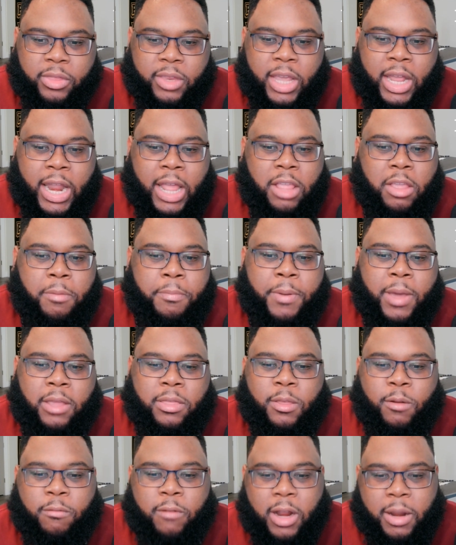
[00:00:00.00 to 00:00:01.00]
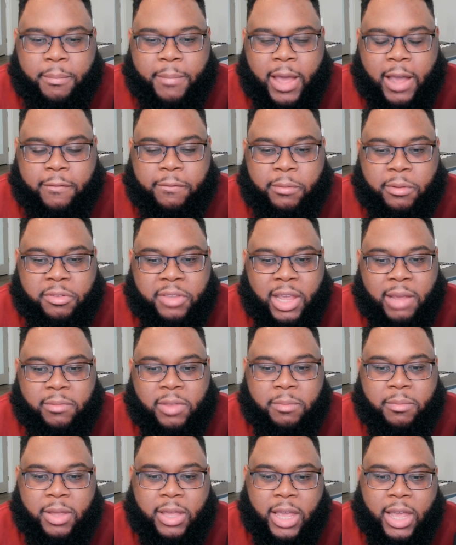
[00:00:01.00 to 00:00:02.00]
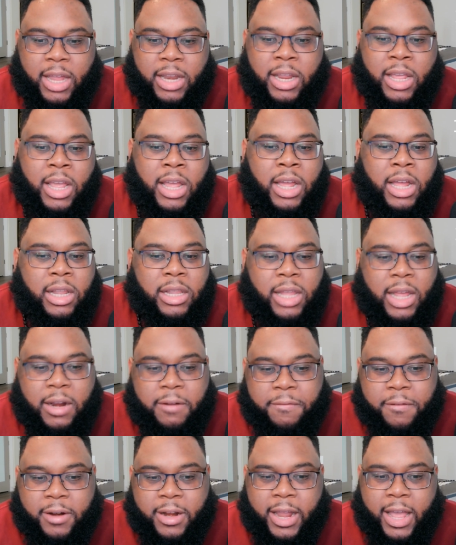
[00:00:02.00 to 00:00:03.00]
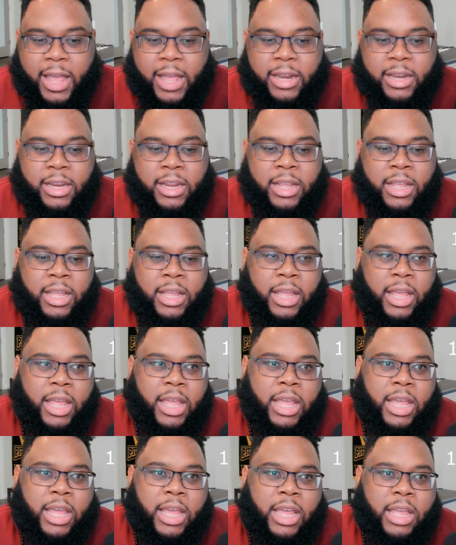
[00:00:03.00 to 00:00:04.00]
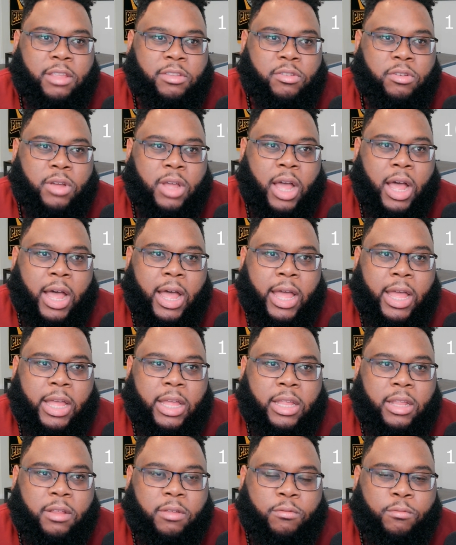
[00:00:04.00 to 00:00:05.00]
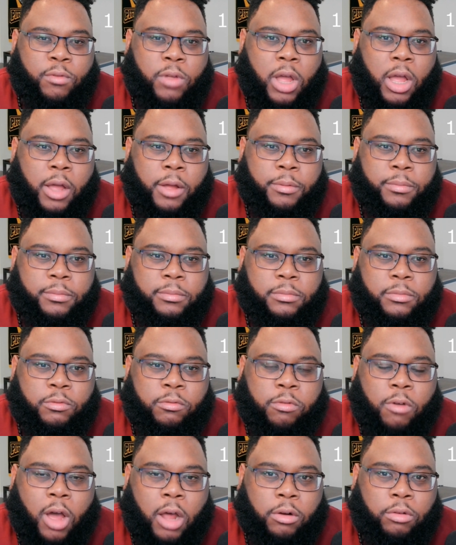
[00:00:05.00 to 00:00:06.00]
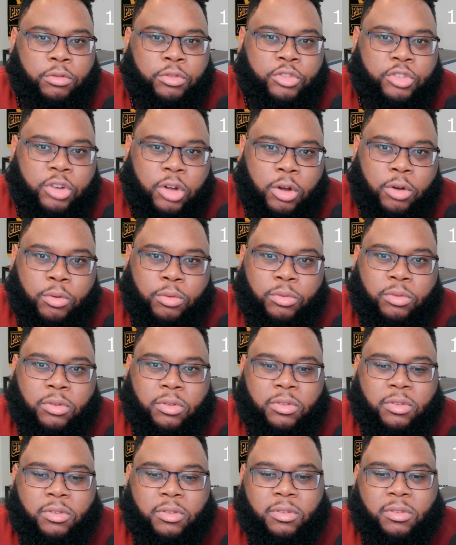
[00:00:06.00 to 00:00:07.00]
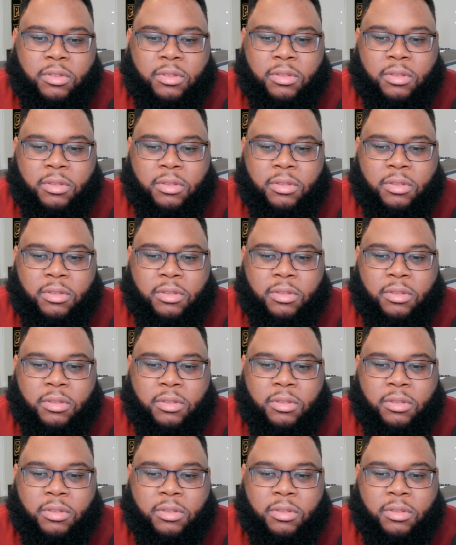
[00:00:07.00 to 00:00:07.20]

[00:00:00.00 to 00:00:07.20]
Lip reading: And then you pick the running back from the same team again, Leonard Fournette, and you got Ronald Jones.